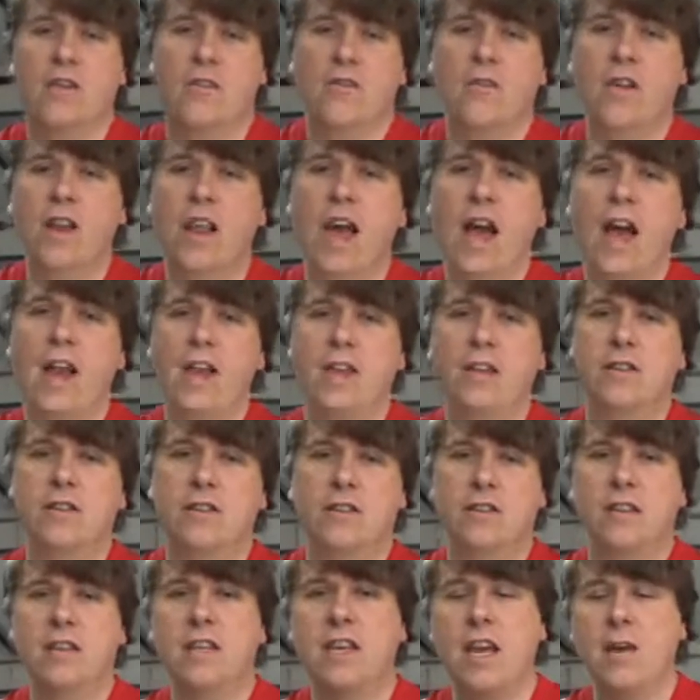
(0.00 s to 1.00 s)
relating
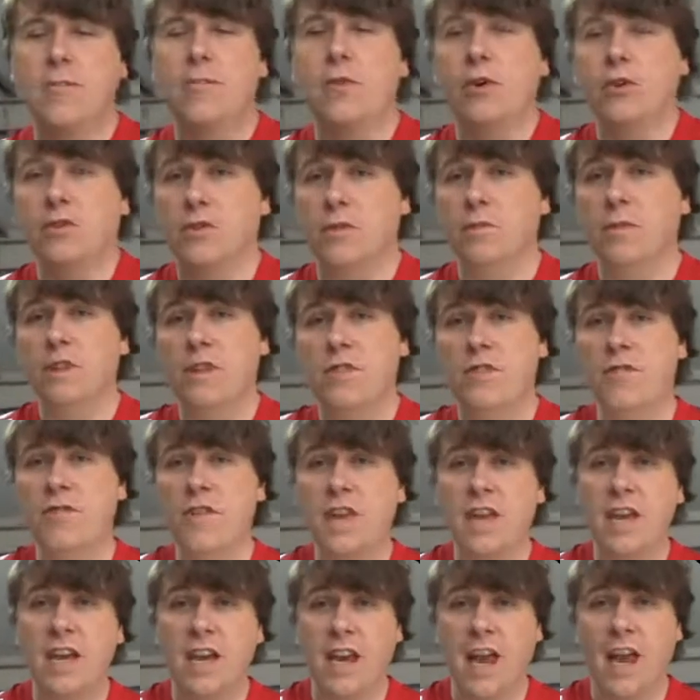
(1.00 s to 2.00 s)
to, again, possibly
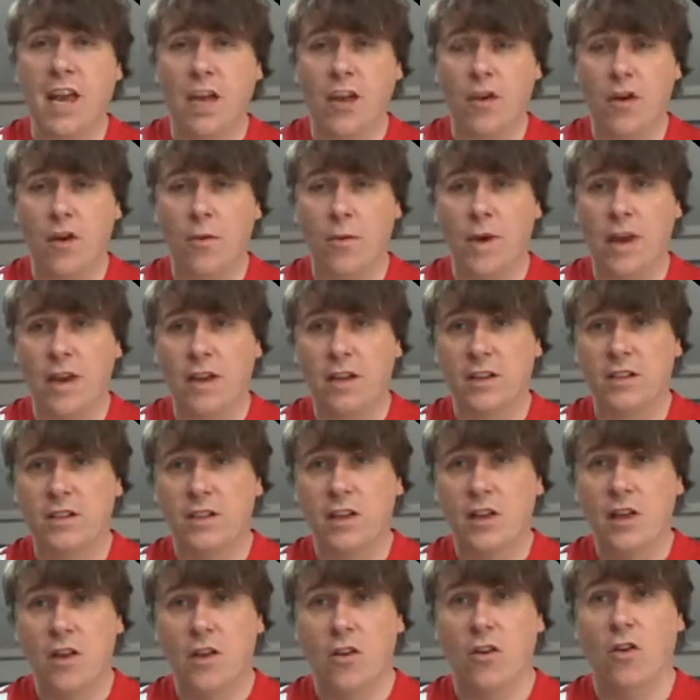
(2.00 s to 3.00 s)
vegan
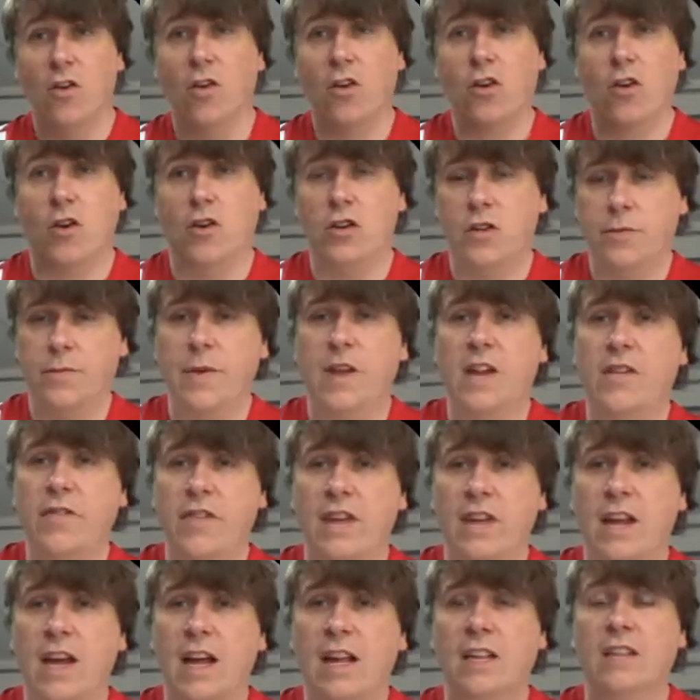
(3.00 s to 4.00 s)
economics or cost
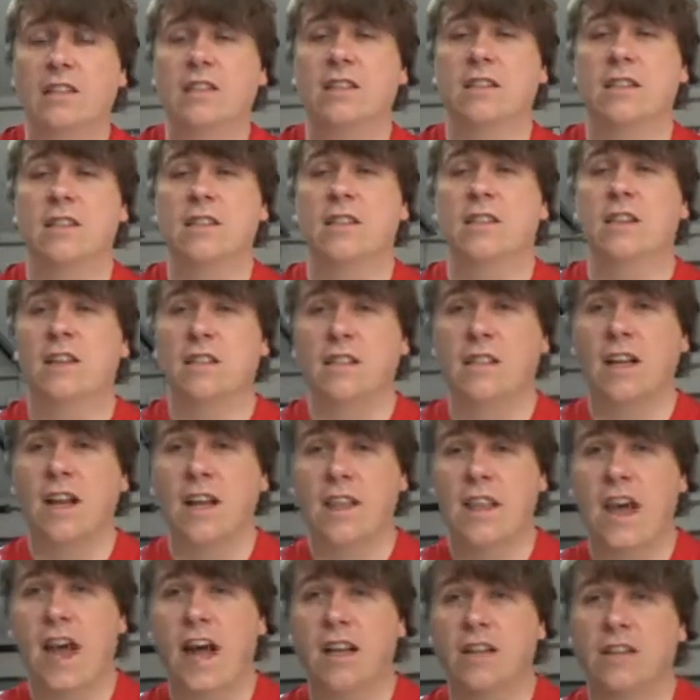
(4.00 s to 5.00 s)
benefit analysis and things
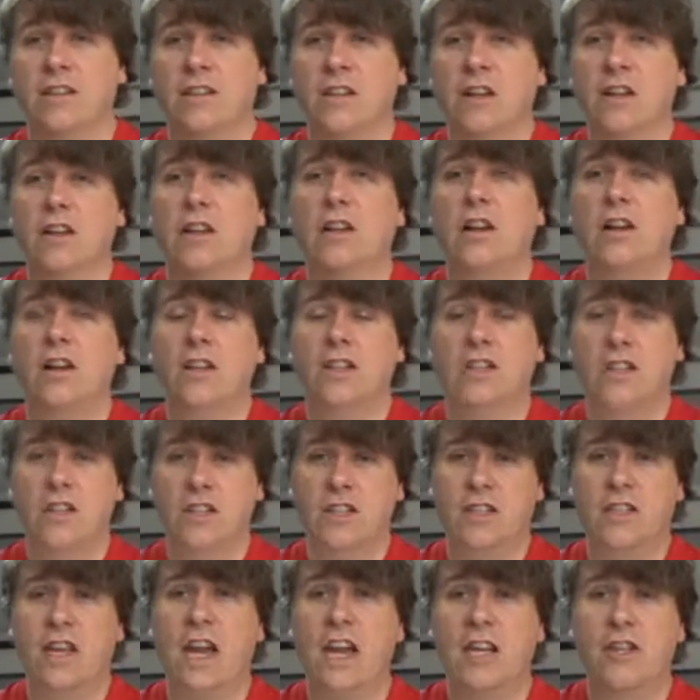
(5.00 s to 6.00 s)
like that. So
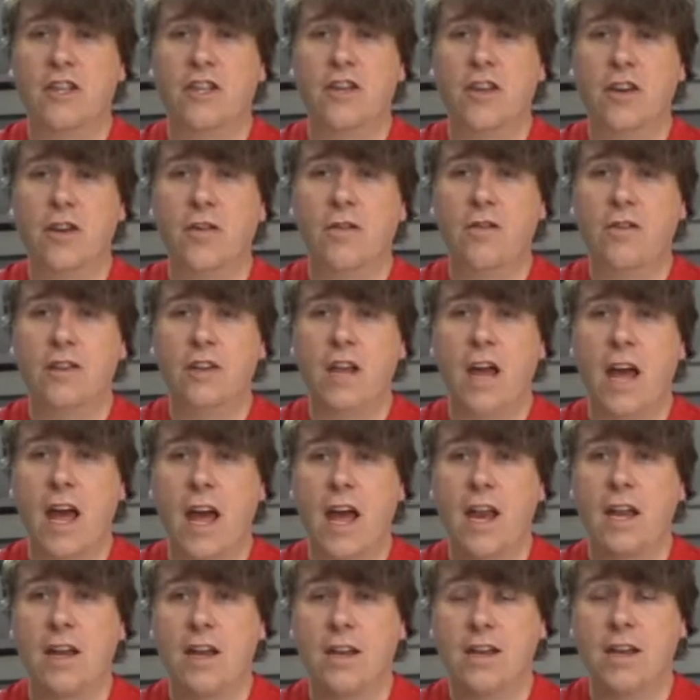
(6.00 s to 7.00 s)
just stay tuned
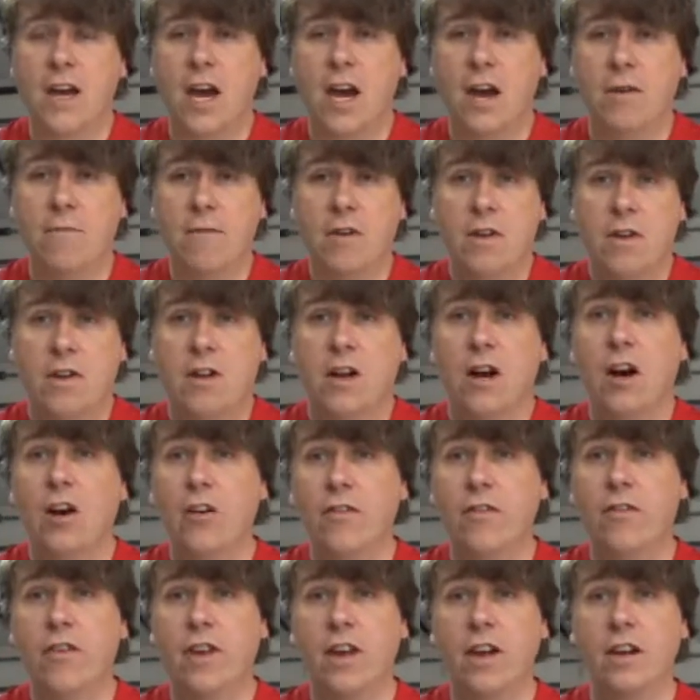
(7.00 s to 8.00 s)
and uh,
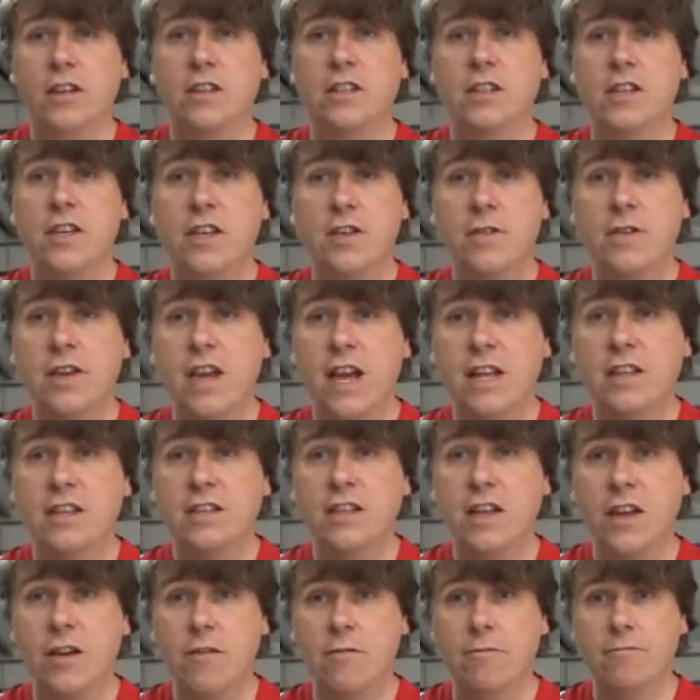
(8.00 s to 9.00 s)
hopefully I'll see you again
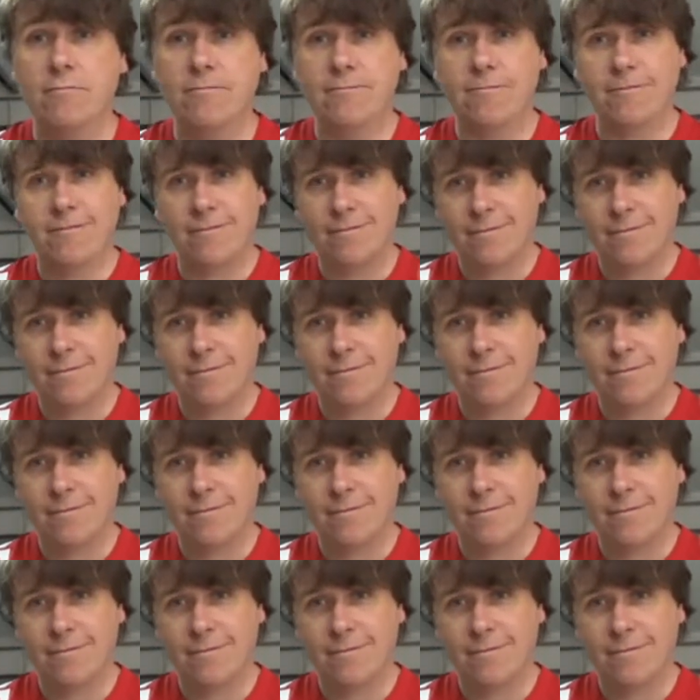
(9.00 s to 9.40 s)
soon.